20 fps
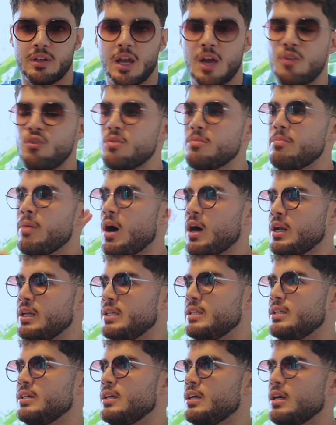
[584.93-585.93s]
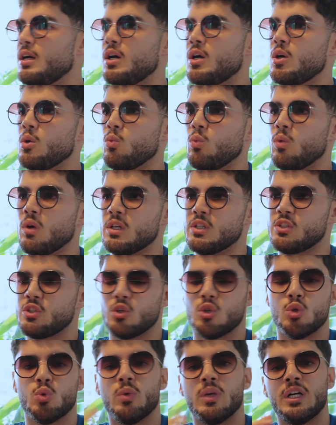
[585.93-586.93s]
Everybody
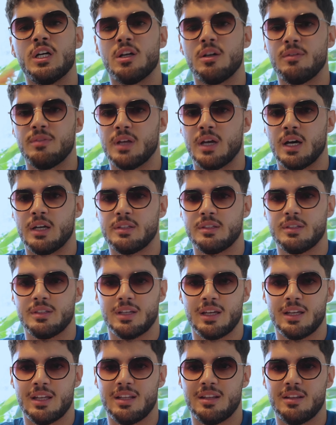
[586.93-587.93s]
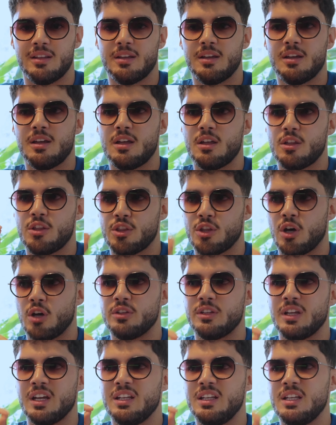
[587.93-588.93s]
was aware of that and
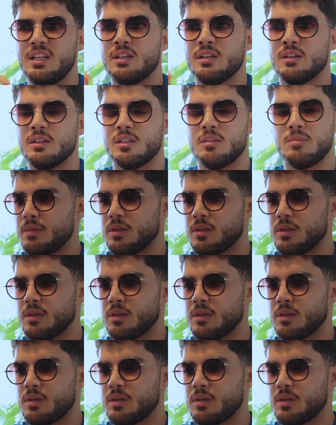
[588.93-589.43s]
thought they needed it.